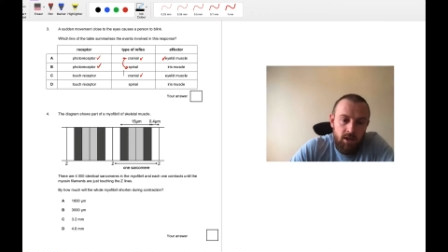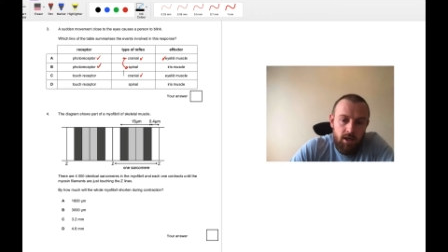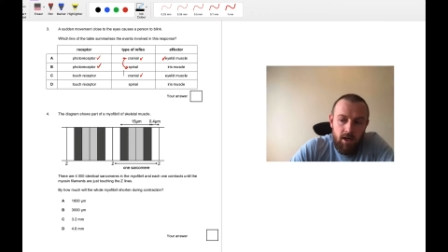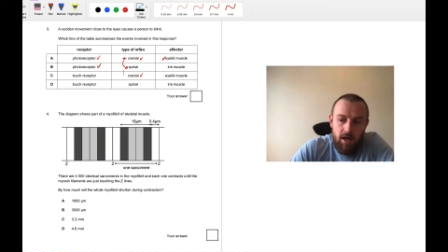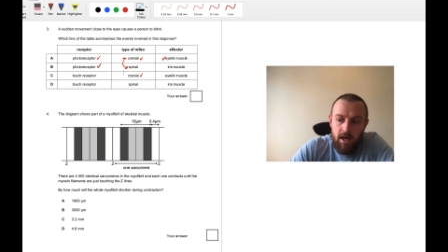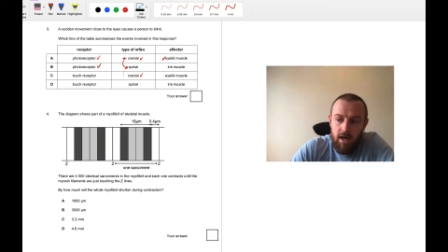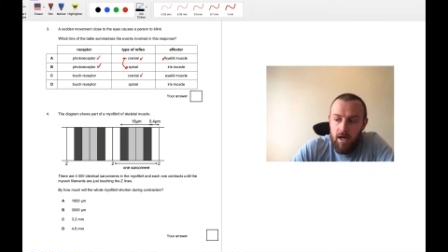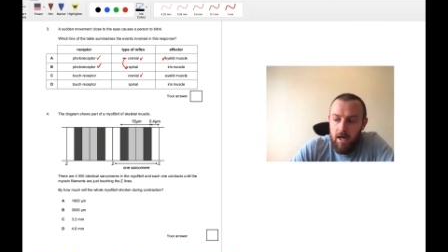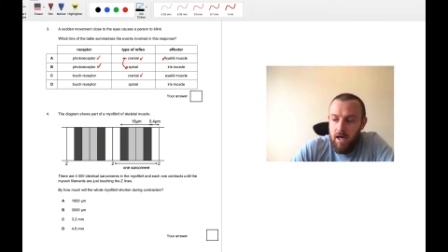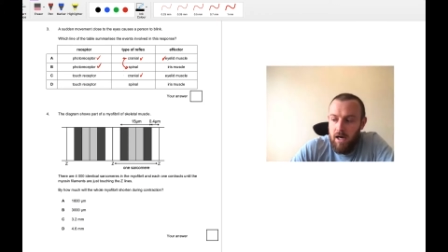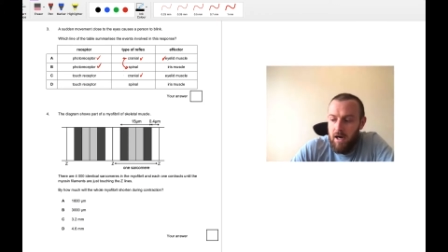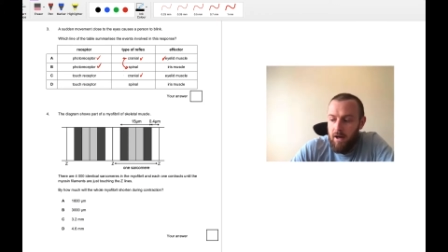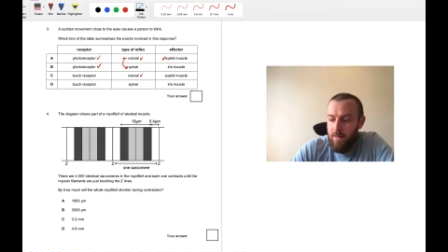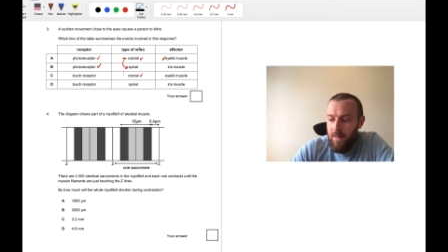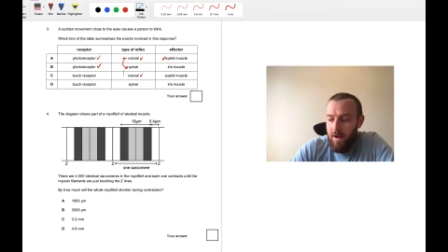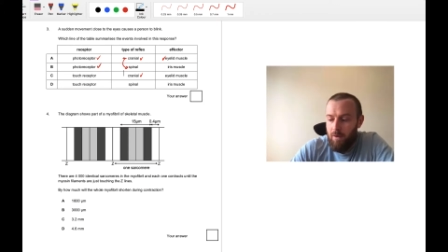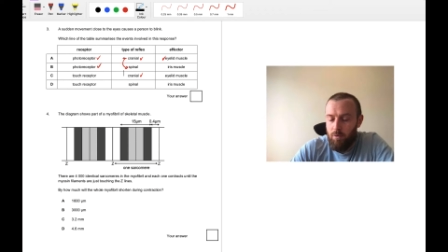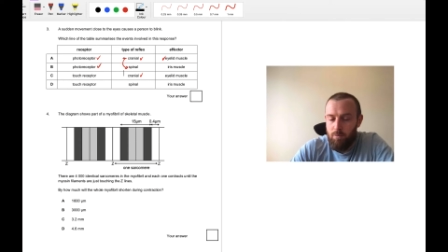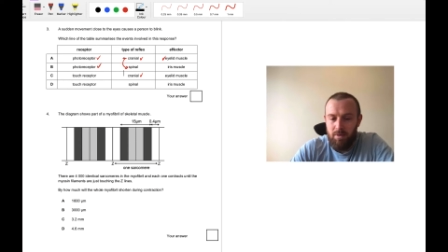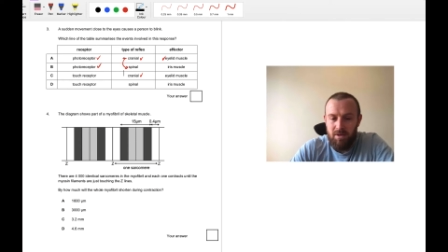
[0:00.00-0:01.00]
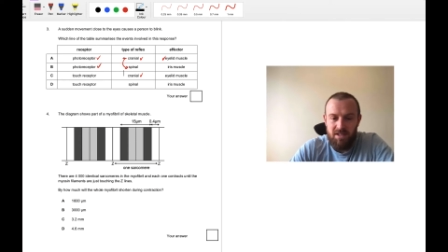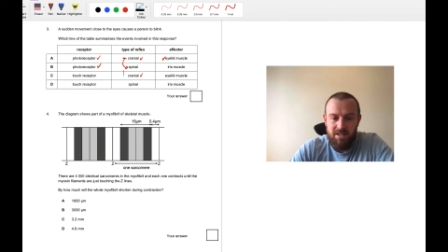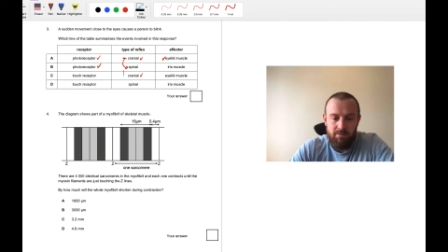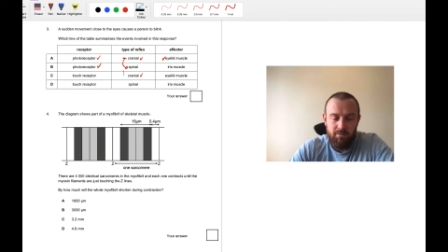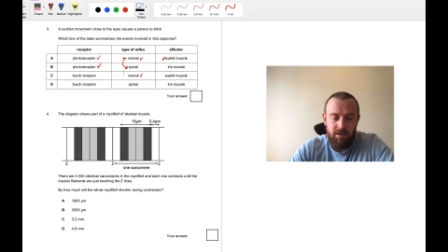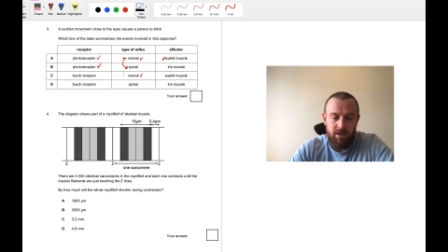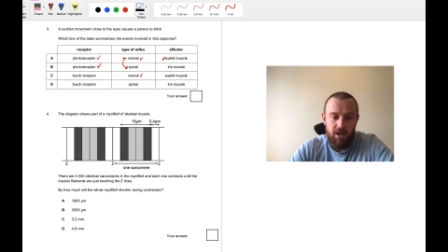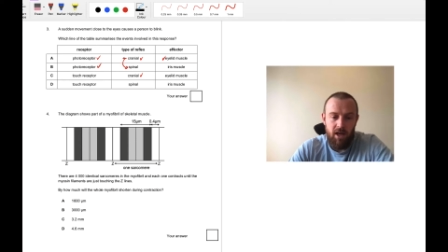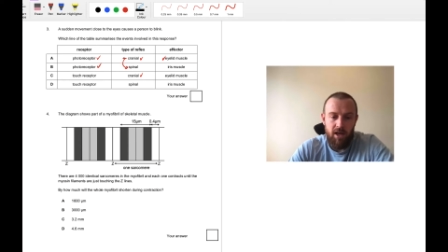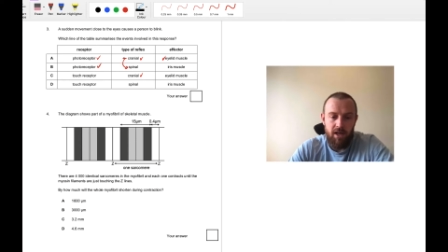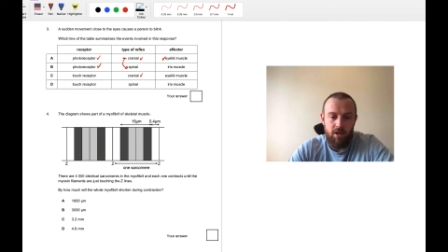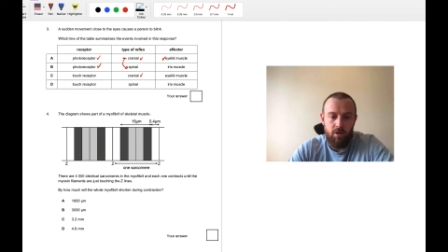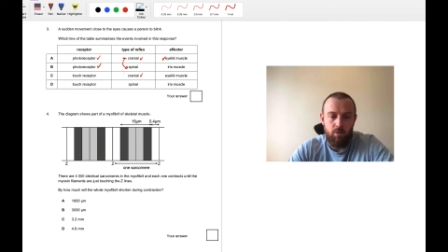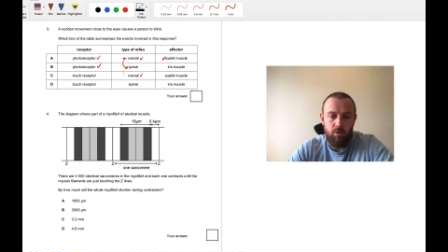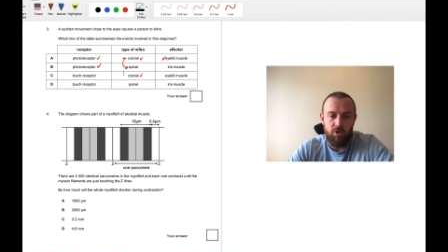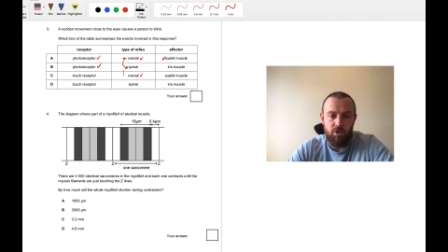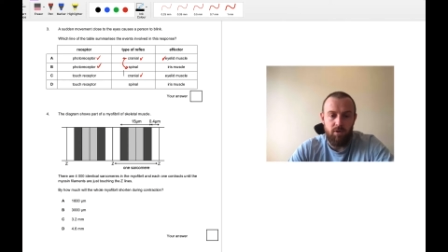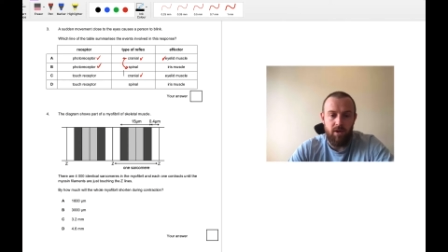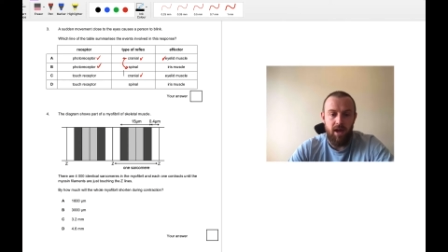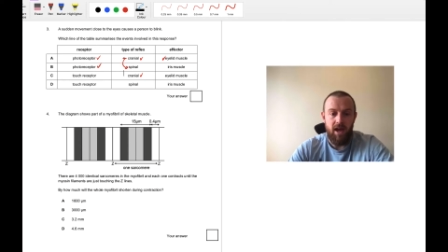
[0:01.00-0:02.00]
and that would be something like
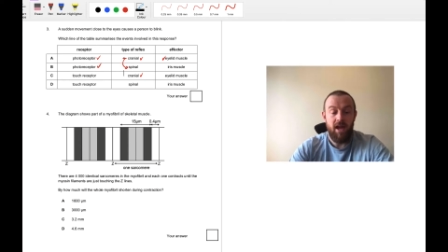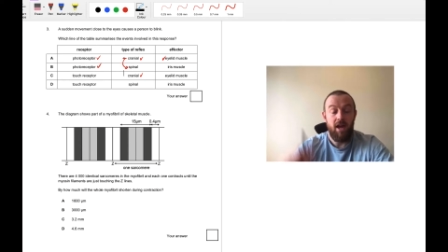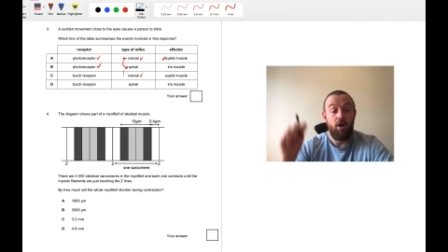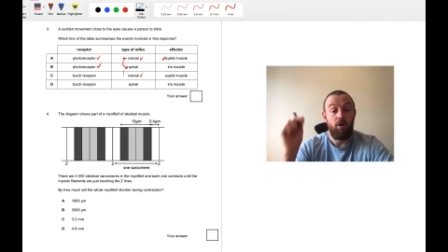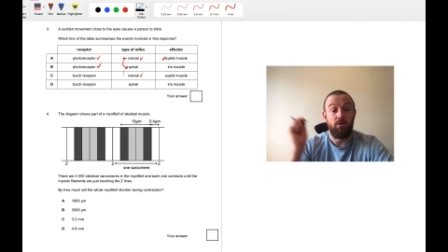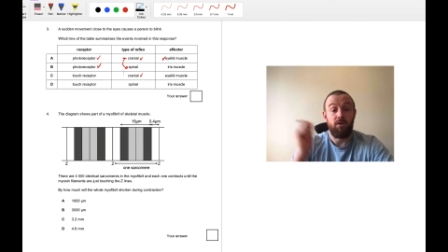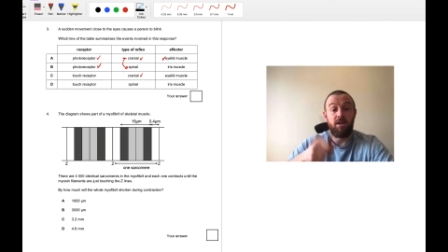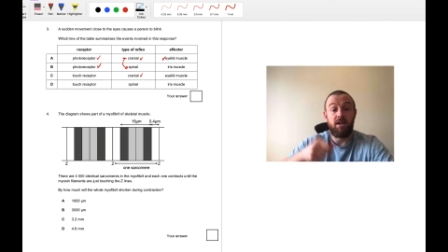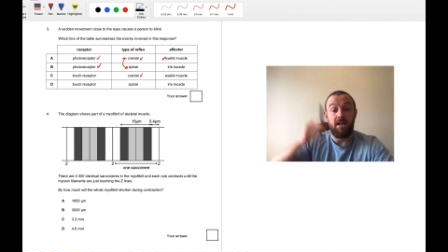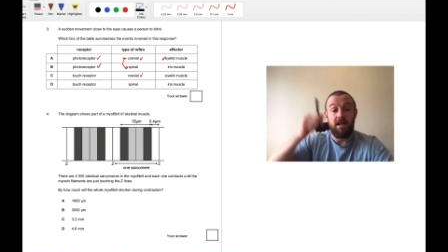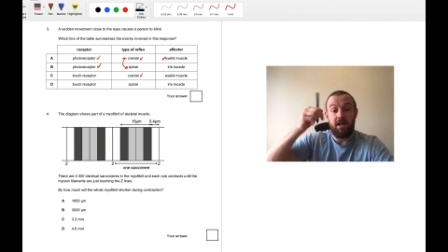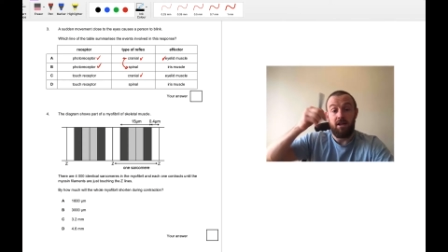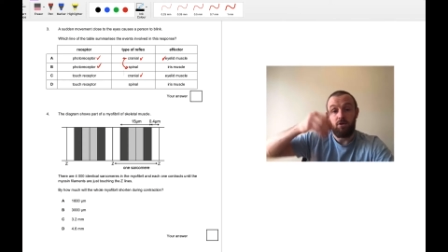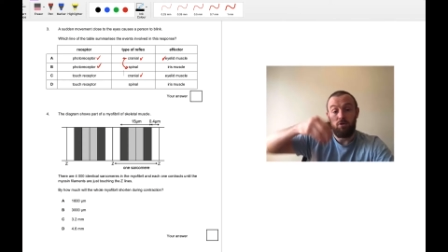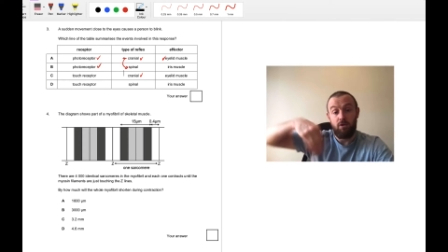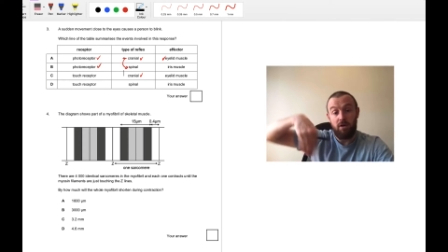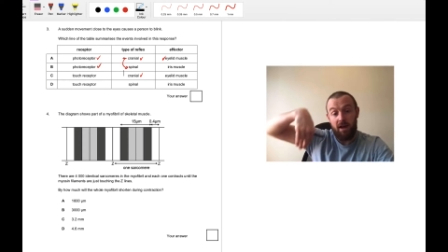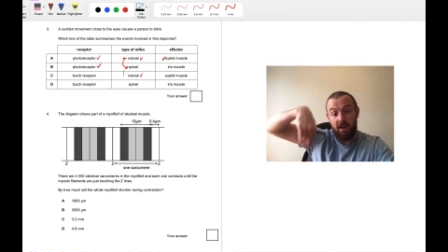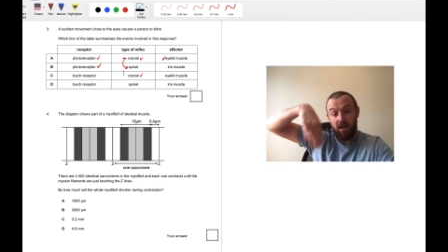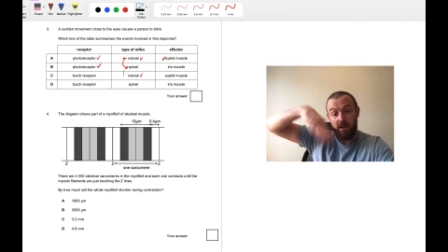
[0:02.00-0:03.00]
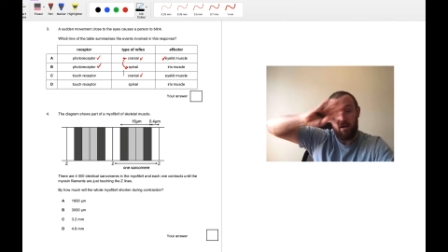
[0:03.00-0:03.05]
when you get hit on the knee and your leg